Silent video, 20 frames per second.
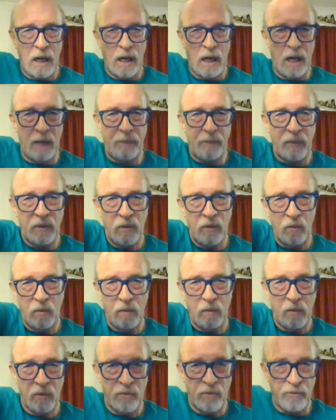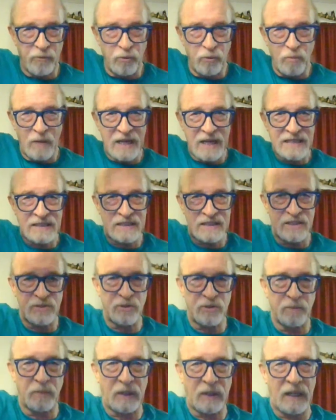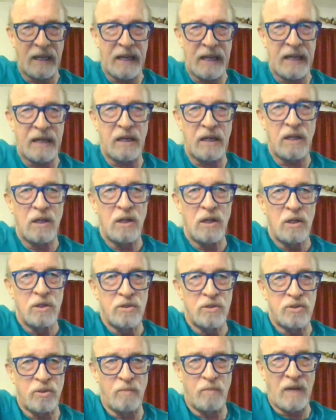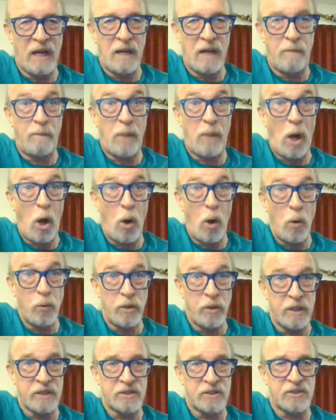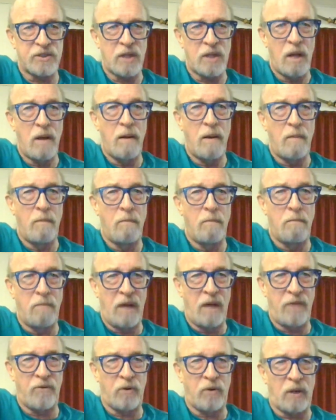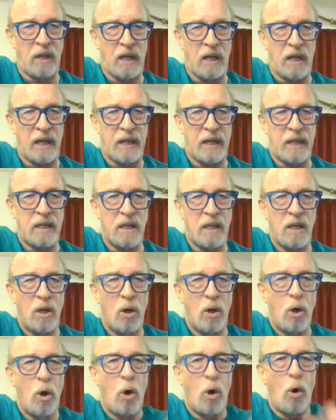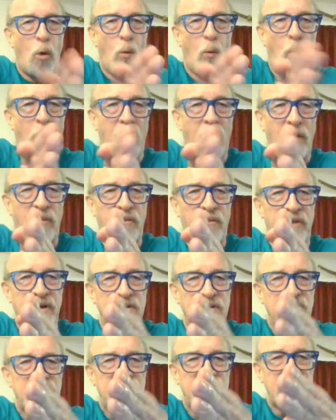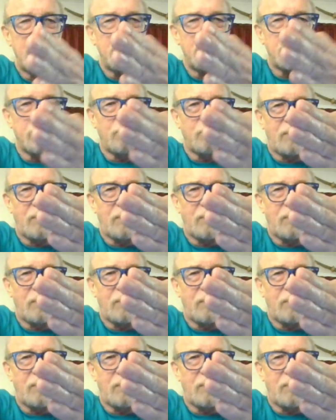up through my center plane to my opponent's mother line, while their center